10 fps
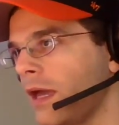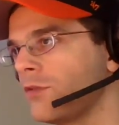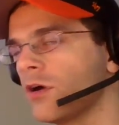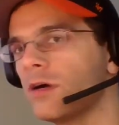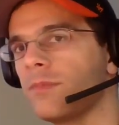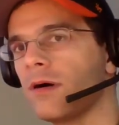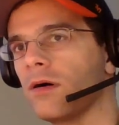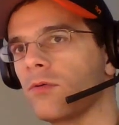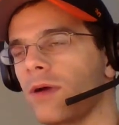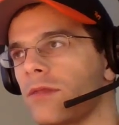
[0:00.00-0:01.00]
and dug up
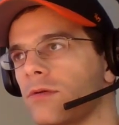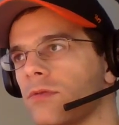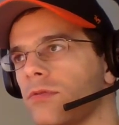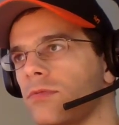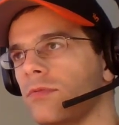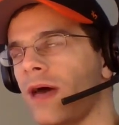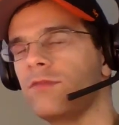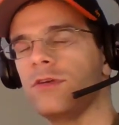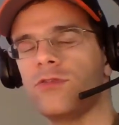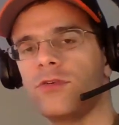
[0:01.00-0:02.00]
a rather
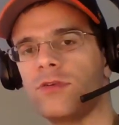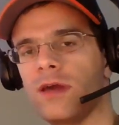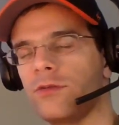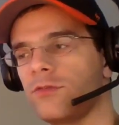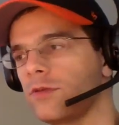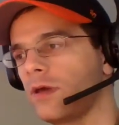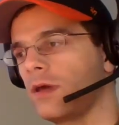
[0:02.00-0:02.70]
heavy suitcase.